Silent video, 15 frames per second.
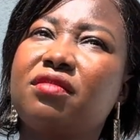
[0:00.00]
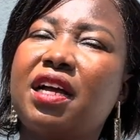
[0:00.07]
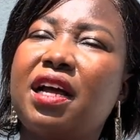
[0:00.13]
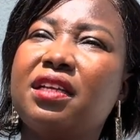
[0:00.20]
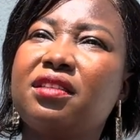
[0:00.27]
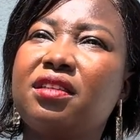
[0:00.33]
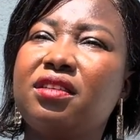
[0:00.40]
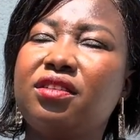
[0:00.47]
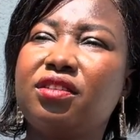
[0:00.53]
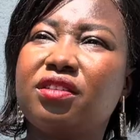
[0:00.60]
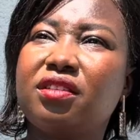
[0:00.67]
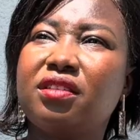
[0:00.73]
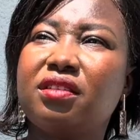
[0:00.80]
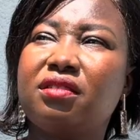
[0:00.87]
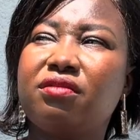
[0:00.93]
asking
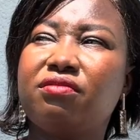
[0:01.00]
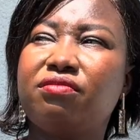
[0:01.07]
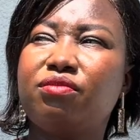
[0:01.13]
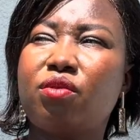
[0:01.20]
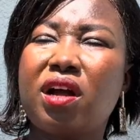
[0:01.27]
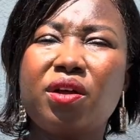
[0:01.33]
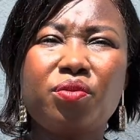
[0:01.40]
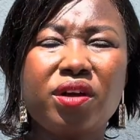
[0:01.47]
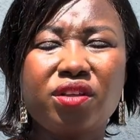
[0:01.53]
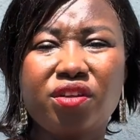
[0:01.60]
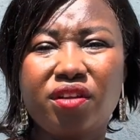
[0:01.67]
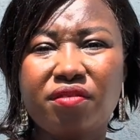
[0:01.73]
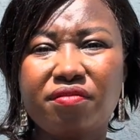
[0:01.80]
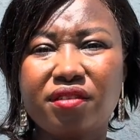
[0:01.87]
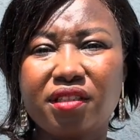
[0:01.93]
yourself, why were
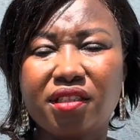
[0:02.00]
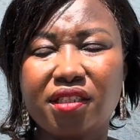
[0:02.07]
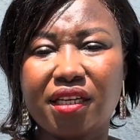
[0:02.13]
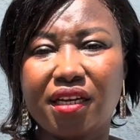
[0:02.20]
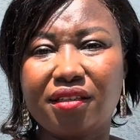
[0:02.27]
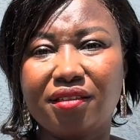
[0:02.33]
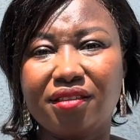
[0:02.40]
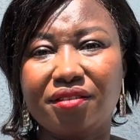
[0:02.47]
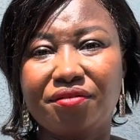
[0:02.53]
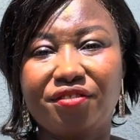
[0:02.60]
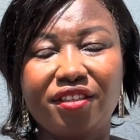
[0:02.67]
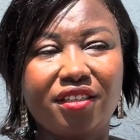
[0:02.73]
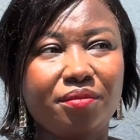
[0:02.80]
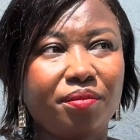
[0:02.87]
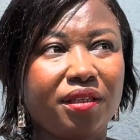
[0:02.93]
you even sad in the
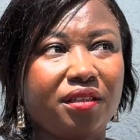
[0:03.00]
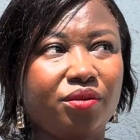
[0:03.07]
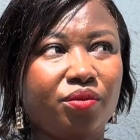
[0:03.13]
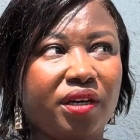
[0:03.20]
first place?